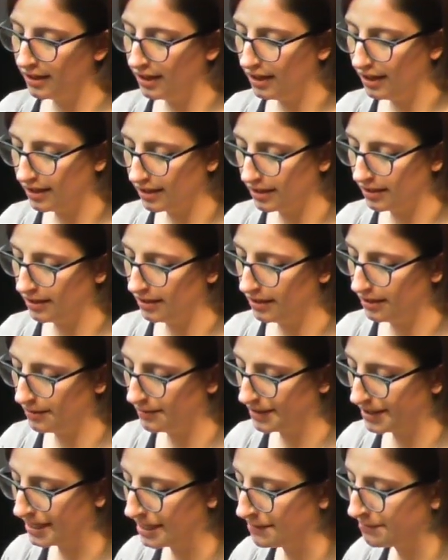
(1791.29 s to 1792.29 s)
A
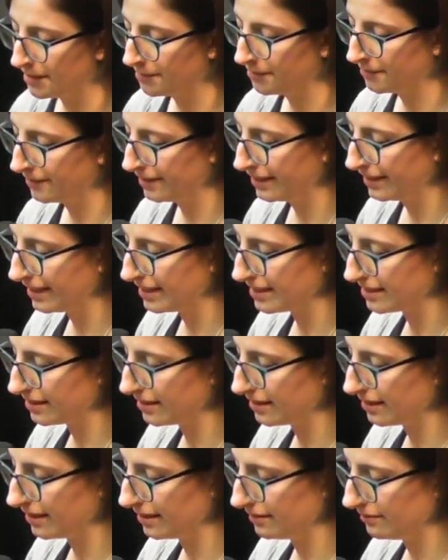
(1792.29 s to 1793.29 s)
key memory is
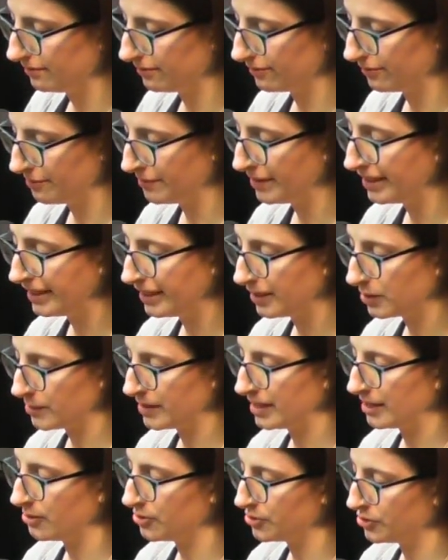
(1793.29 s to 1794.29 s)
for me is
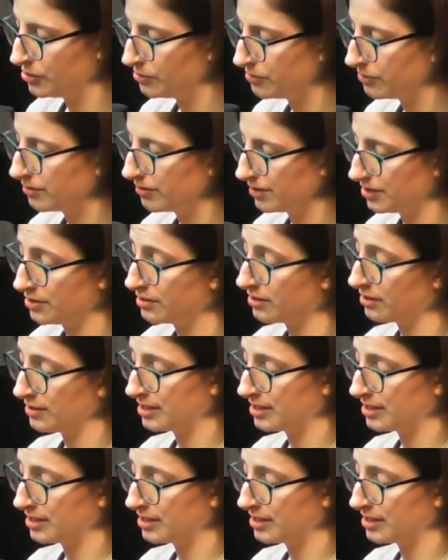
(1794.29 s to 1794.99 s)
when I was a new Christian,